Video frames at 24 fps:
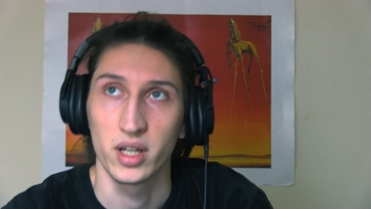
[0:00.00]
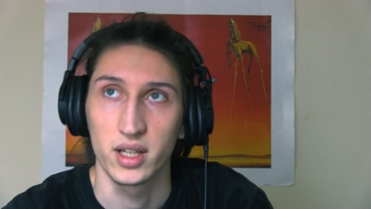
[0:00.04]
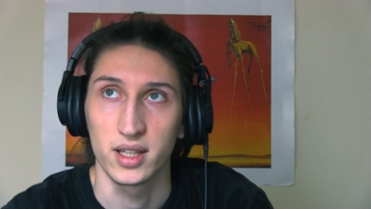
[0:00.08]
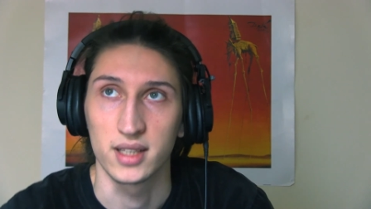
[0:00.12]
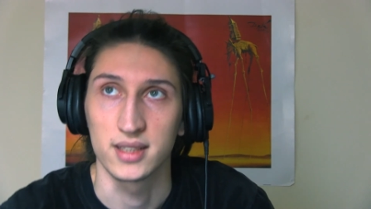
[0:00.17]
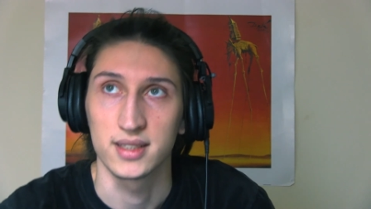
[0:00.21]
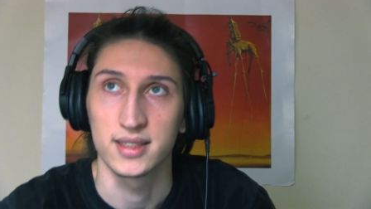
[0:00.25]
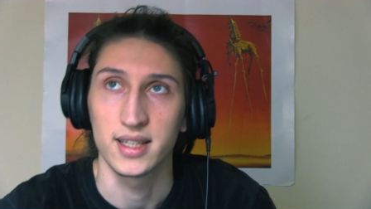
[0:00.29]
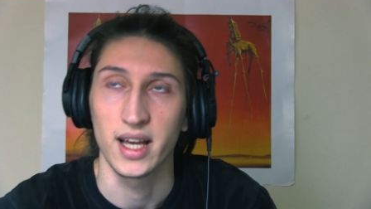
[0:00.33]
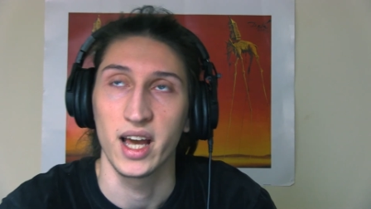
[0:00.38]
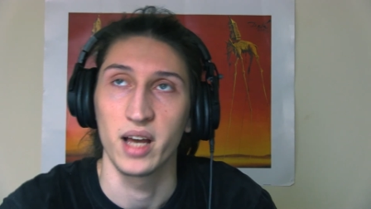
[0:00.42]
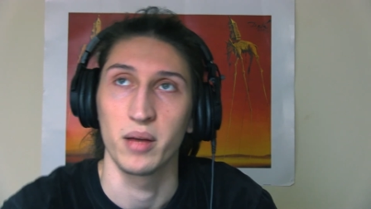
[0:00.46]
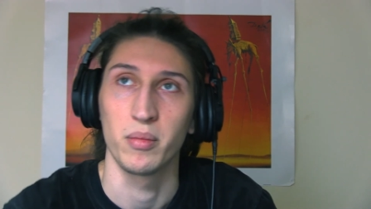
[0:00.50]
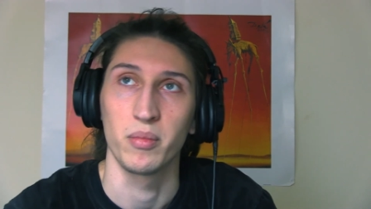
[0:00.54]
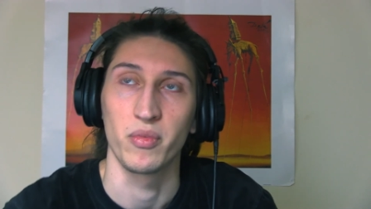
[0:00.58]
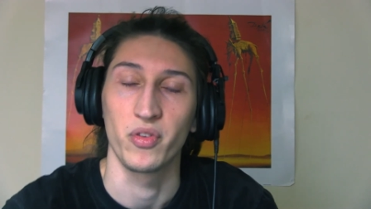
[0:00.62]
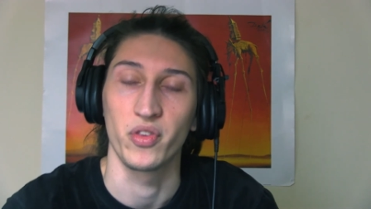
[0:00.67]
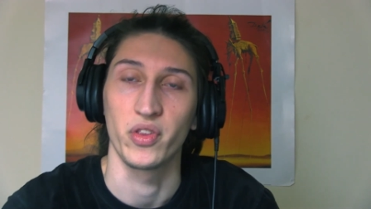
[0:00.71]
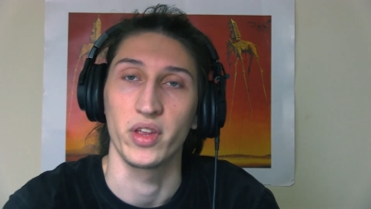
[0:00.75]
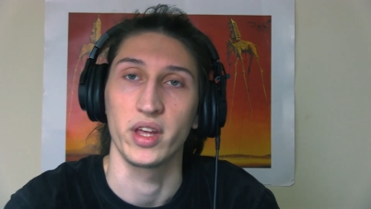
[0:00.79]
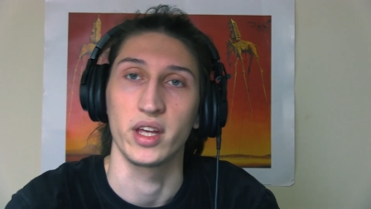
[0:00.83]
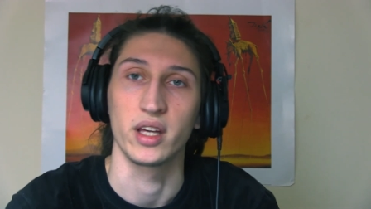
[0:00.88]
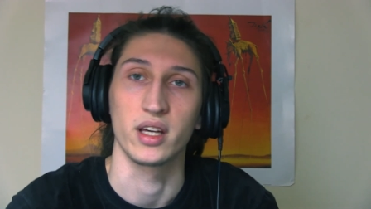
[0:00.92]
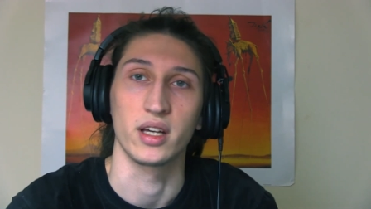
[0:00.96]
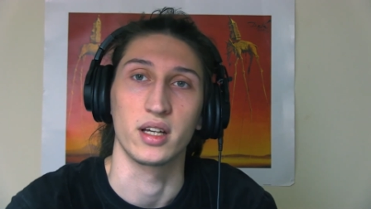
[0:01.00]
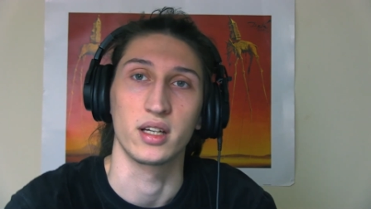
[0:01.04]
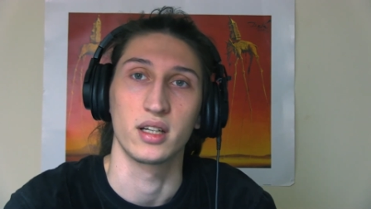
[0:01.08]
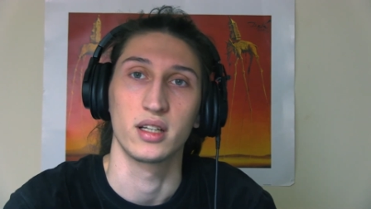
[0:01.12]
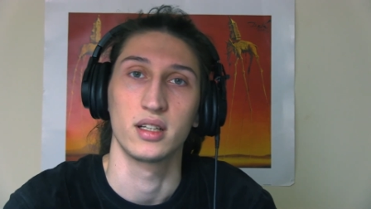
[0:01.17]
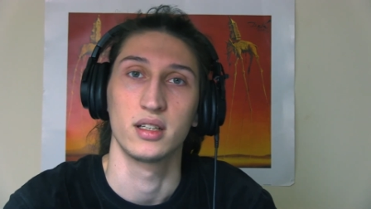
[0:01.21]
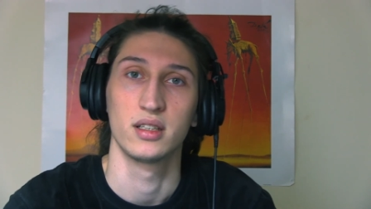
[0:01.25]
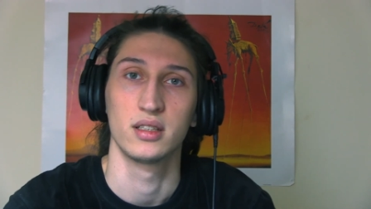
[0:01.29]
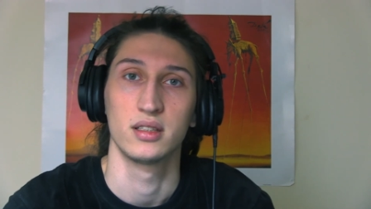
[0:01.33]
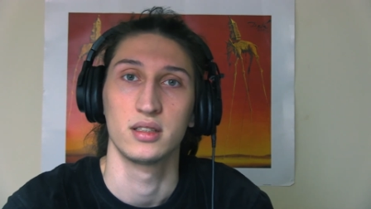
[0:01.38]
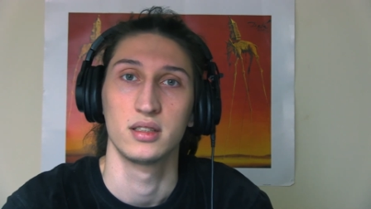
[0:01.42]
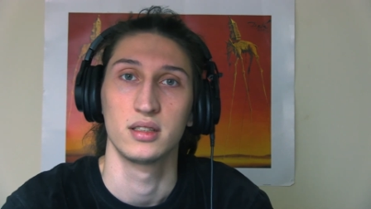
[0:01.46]
the same thing
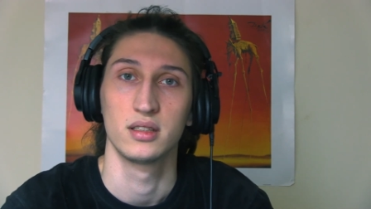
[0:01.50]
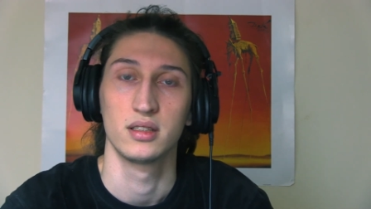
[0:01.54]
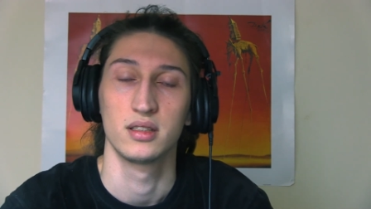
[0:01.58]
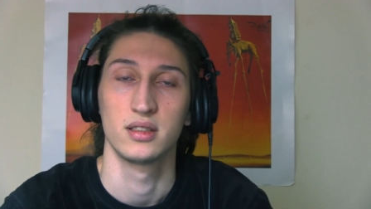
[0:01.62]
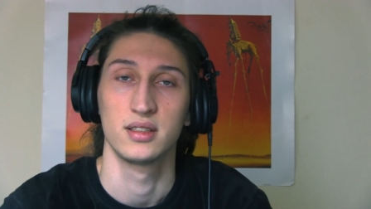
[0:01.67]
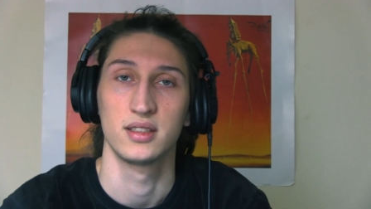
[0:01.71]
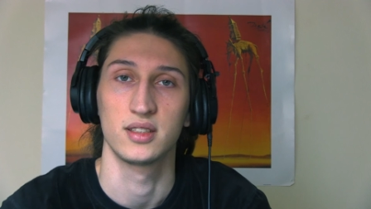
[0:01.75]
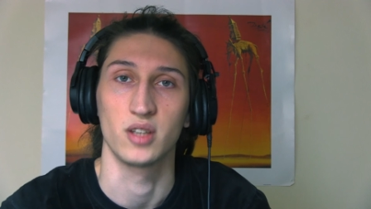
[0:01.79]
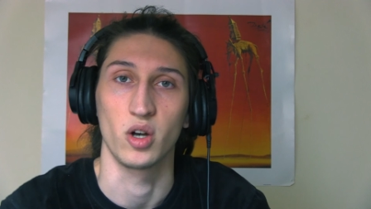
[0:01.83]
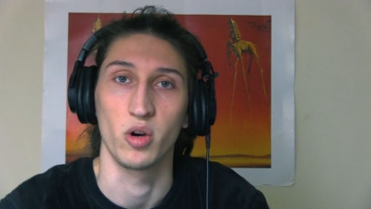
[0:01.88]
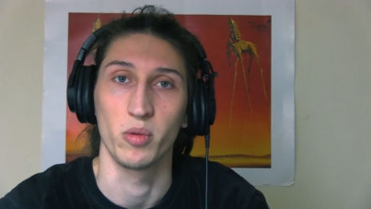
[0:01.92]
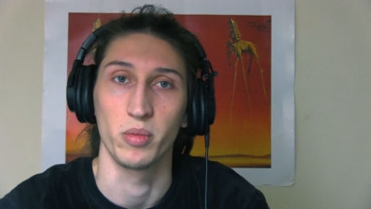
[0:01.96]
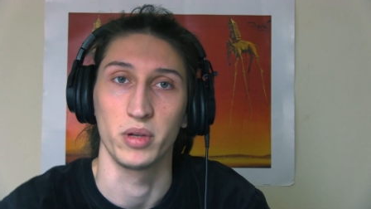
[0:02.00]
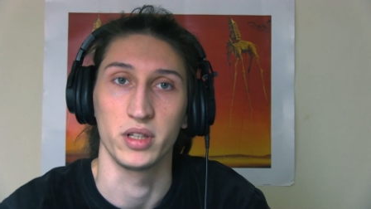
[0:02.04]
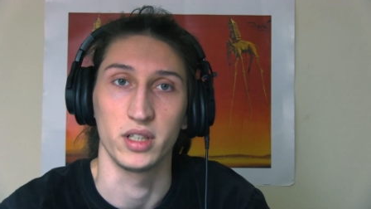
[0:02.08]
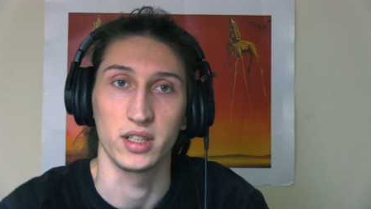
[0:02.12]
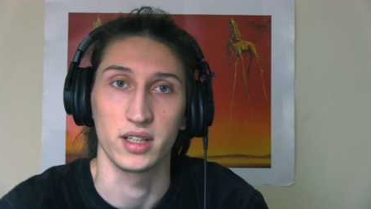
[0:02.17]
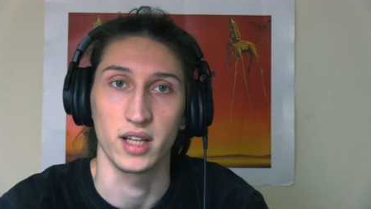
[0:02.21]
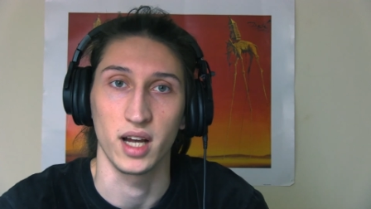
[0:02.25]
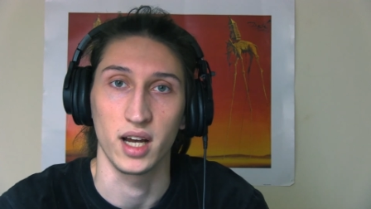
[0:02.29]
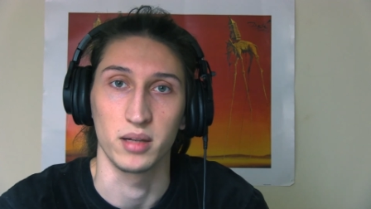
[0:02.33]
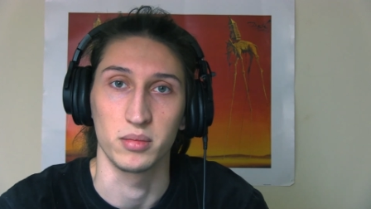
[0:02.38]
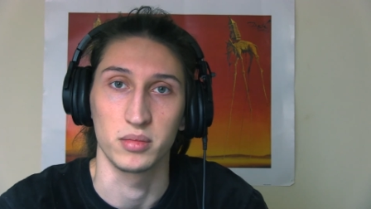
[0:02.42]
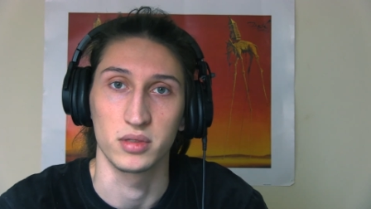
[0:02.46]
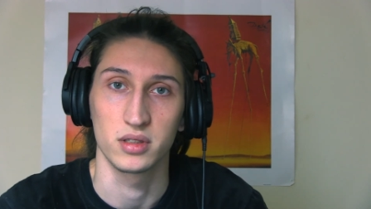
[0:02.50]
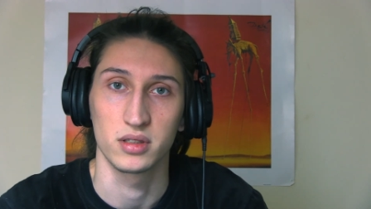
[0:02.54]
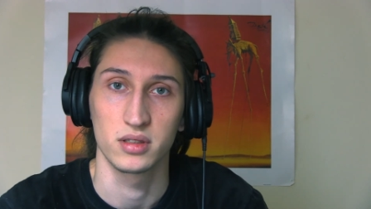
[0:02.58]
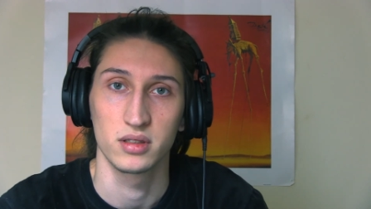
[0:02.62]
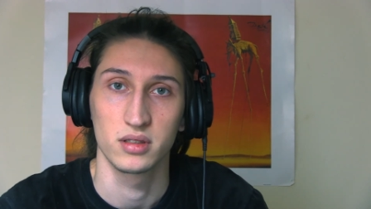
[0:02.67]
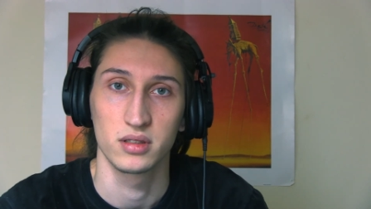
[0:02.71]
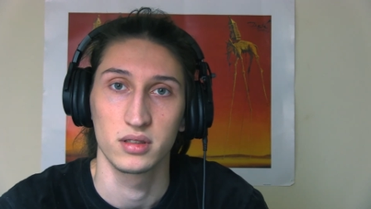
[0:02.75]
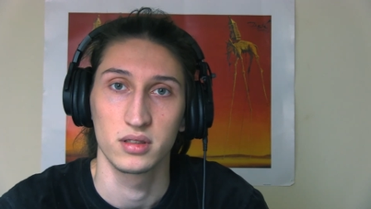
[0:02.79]
so many times,